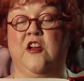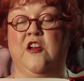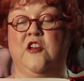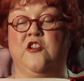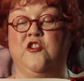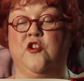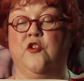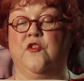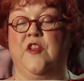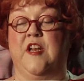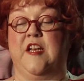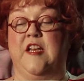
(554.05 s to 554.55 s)

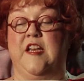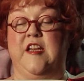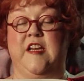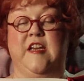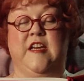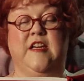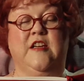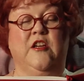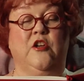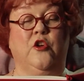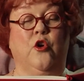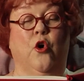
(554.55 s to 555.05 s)
so that
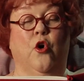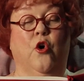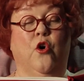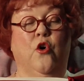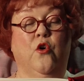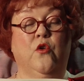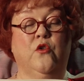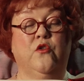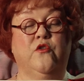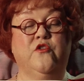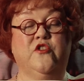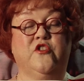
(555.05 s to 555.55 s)
he and
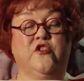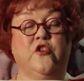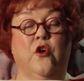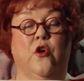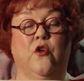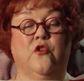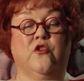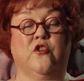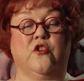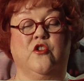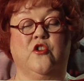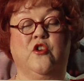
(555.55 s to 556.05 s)
all who
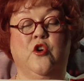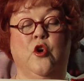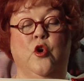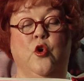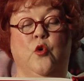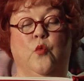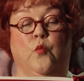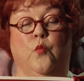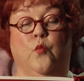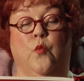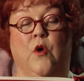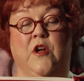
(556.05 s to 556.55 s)
saw her
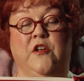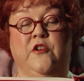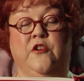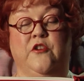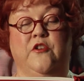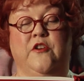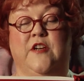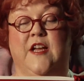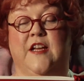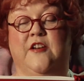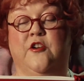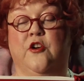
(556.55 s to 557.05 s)

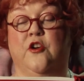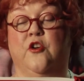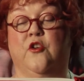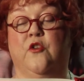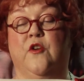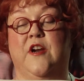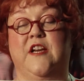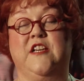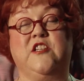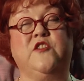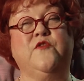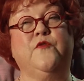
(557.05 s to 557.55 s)
wondered at her
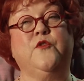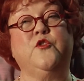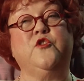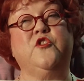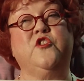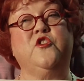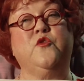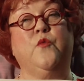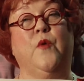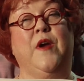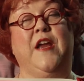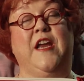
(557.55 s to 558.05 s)
graceful
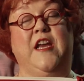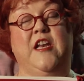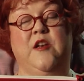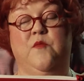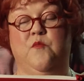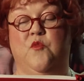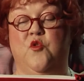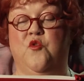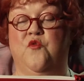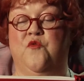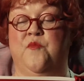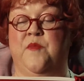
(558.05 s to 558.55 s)
swaying
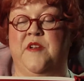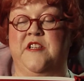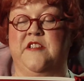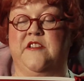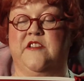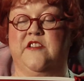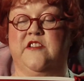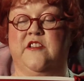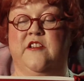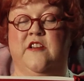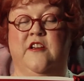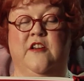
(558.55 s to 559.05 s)

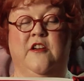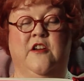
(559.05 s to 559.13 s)
movements.